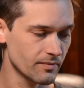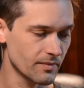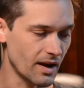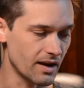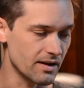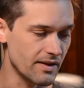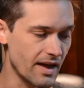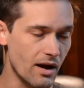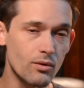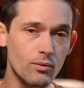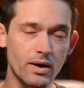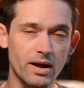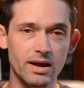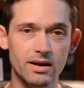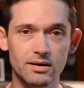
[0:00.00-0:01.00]
And in that
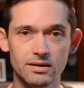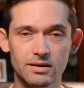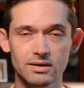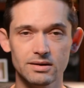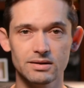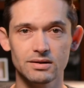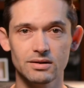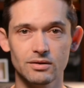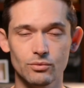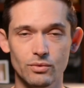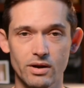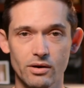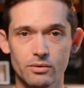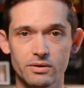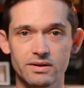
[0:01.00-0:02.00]
way,
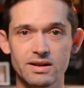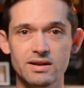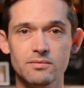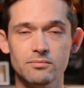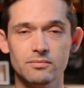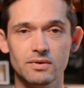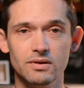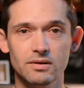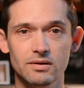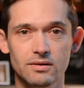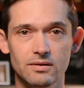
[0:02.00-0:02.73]
we are redeemed.